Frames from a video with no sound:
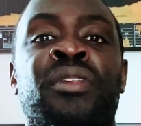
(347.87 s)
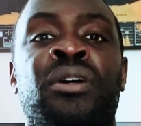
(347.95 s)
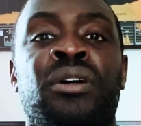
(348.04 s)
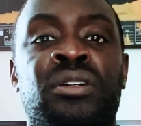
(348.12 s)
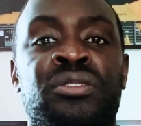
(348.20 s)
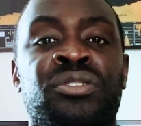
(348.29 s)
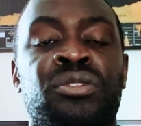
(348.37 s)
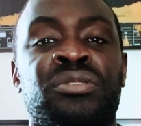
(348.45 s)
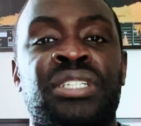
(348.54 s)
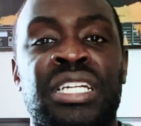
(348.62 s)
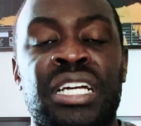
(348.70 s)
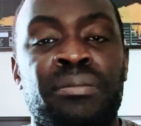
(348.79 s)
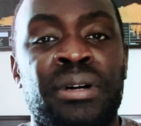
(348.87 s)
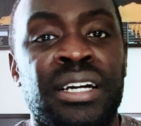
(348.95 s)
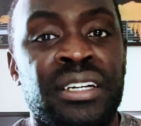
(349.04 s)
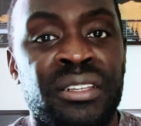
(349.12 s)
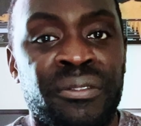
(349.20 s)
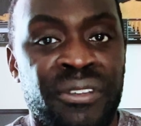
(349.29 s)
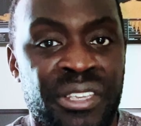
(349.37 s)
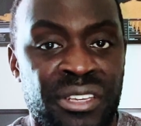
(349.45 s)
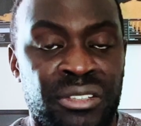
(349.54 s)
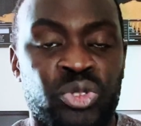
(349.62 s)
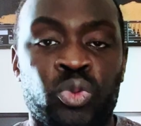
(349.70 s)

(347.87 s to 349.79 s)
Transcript: Also, check out my other videos.